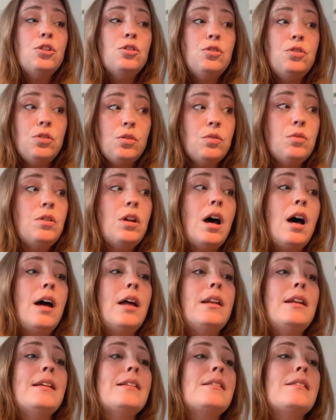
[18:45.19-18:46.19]
Do
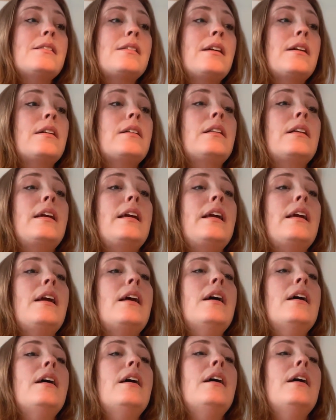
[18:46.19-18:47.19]
not necessarily
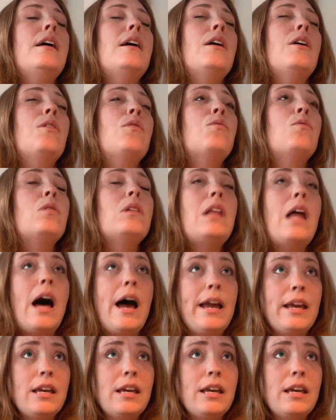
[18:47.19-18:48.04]
rely